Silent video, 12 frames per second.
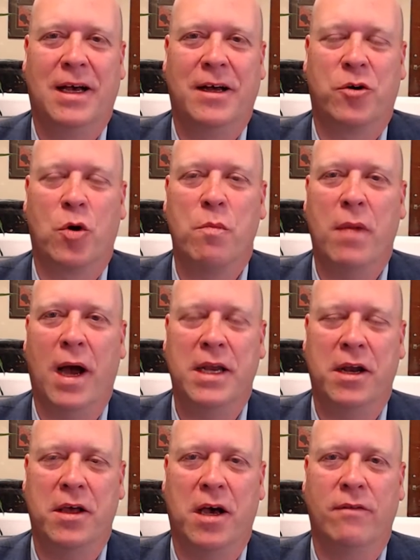
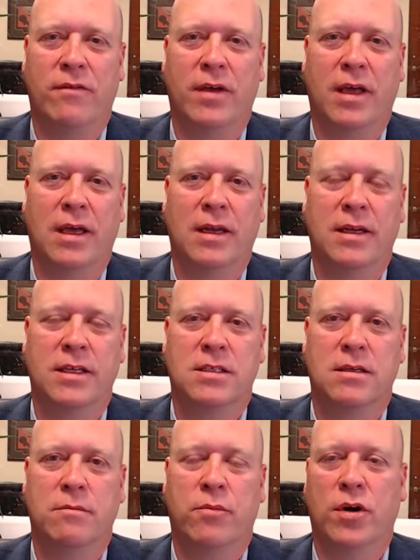reminded of, and
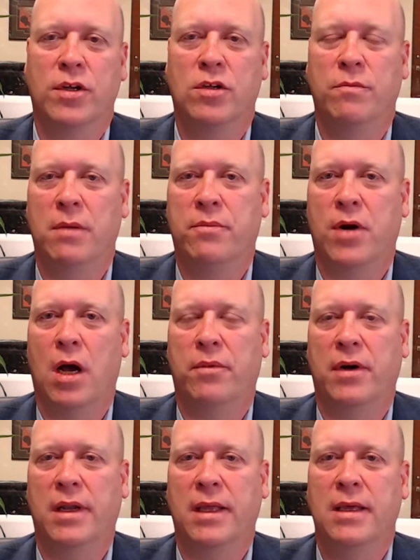it's important to be
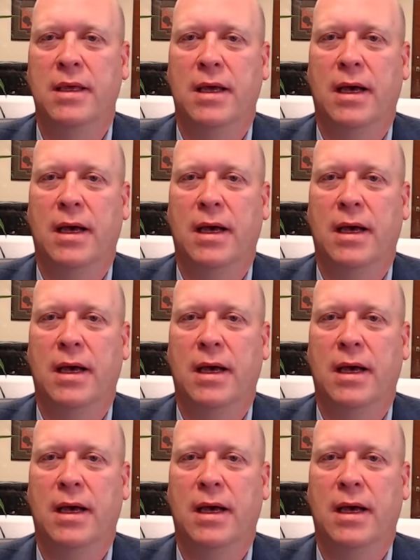properly